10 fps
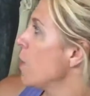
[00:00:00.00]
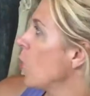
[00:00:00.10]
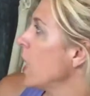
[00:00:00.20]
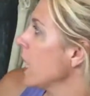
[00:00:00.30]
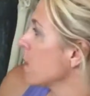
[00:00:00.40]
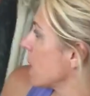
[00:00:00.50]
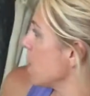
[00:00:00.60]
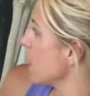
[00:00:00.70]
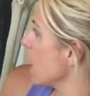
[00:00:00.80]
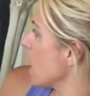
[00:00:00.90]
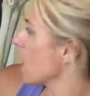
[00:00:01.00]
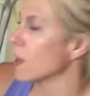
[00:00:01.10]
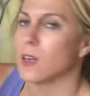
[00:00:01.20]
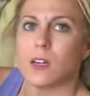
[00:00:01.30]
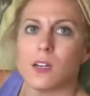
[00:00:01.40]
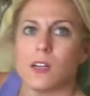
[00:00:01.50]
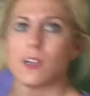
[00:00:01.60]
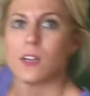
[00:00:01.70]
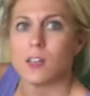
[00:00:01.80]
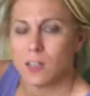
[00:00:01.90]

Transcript: William she heard somebody at the pool club